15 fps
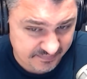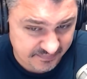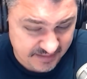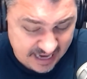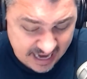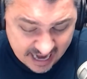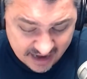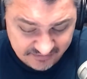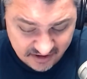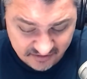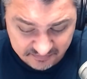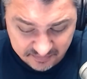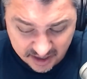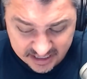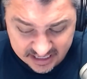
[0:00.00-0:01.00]
I have
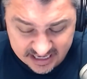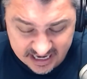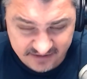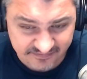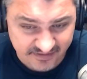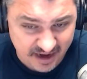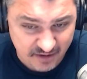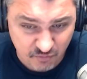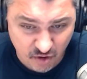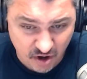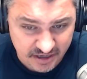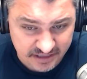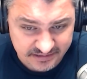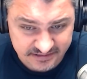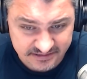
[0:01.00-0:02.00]
enough money. If I
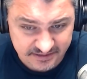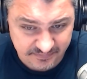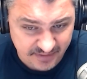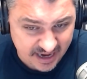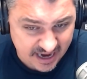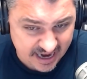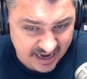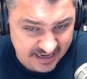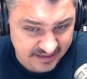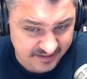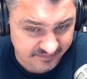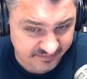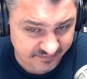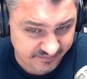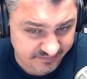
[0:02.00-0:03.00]
wanted to
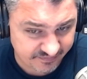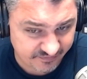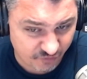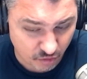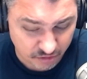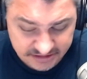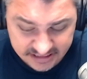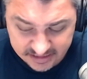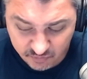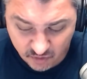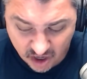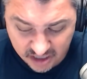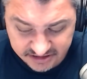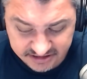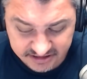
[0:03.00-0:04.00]
buy 14
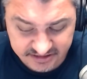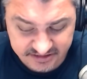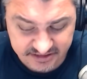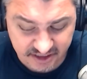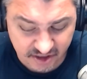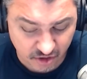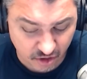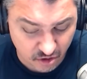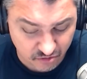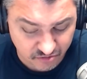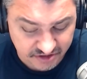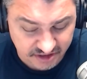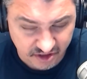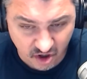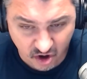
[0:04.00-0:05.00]
watches and
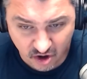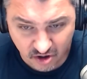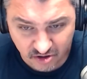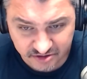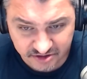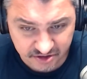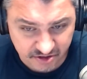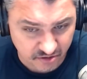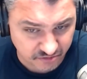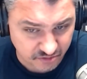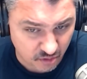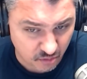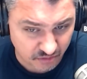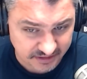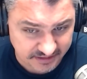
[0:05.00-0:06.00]
clothes and cars and go
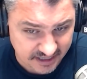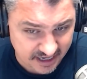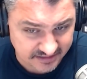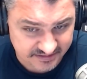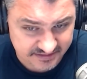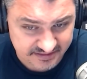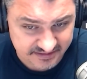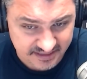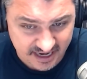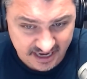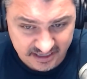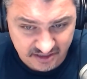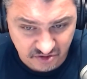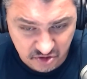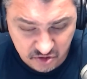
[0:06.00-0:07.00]
totally nuts, I
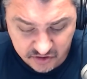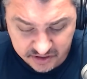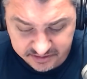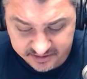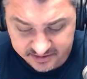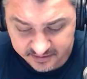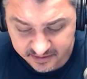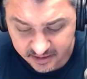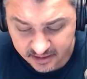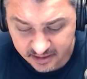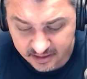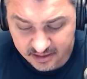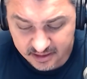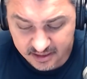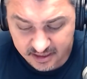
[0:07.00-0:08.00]
could do it.
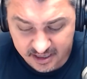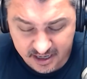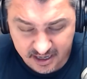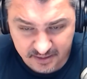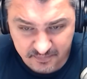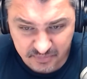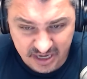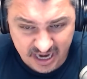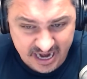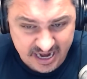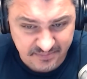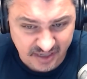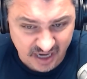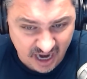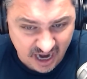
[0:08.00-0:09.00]
But I
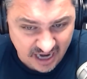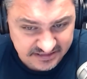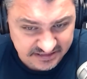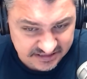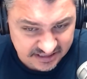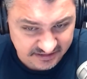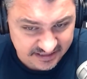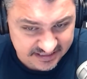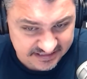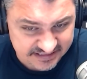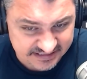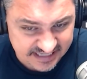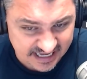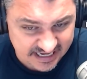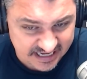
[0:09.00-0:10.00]
am constantly
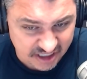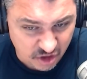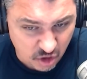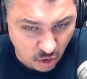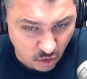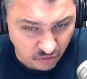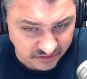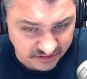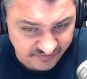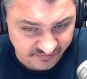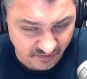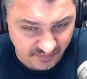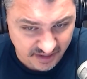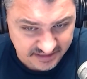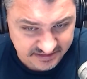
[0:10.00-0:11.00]
setting goals
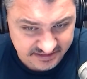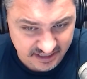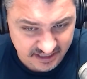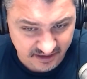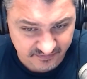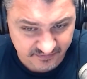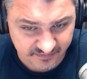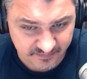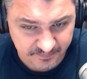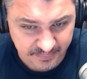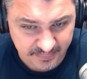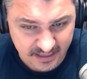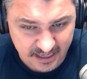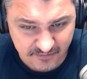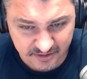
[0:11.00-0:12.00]
for myself.
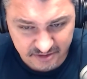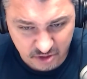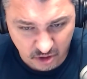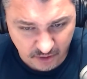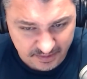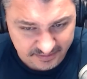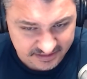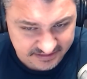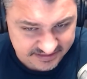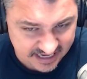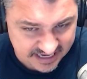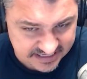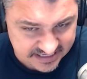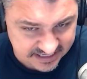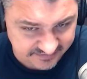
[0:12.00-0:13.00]
And I want to talk about this
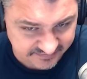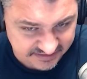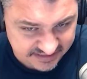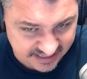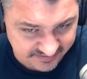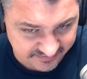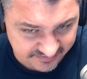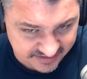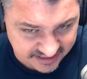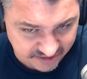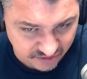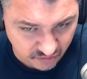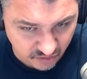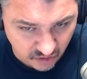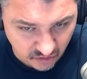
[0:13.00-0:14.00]
idea of setting
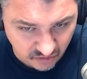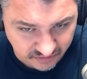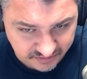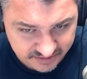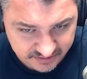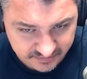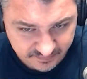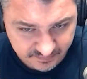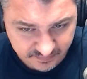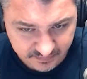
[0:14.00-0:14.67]
financial goals.